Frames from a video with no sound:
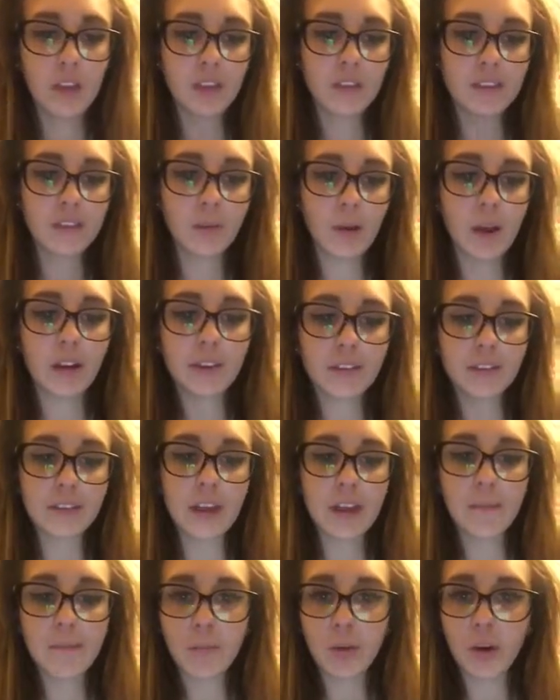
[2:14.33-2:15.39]
someone else's
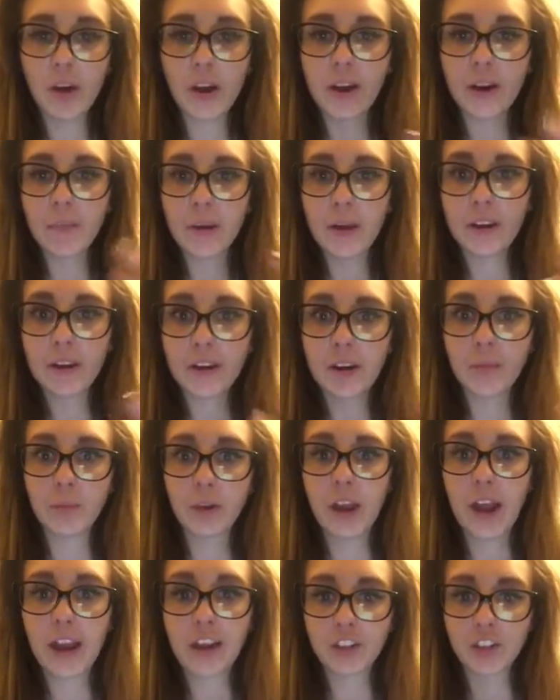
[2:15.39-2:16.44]
input and opinion and
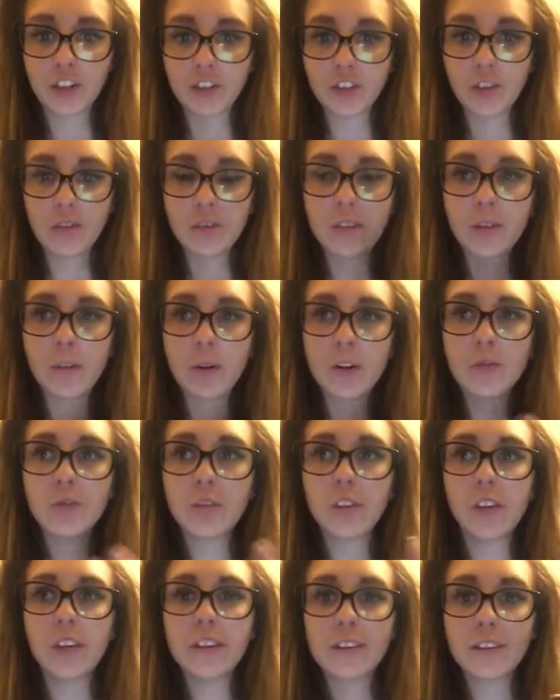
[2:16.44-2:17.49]
reaction. So it's someone
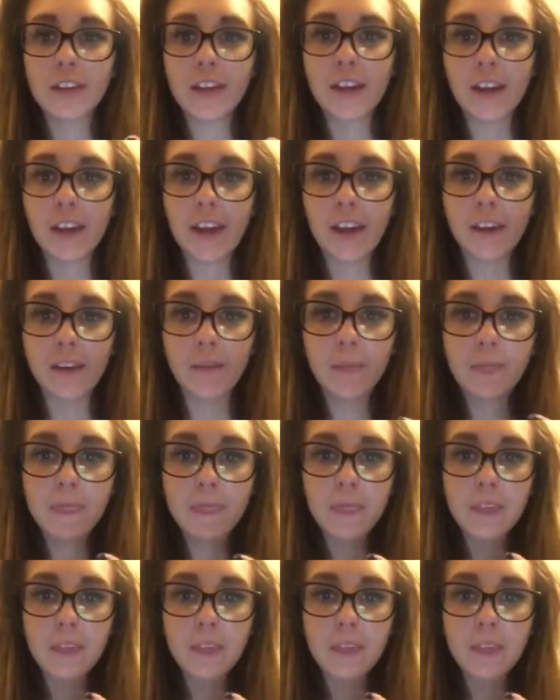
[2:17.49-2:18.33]
who's listening and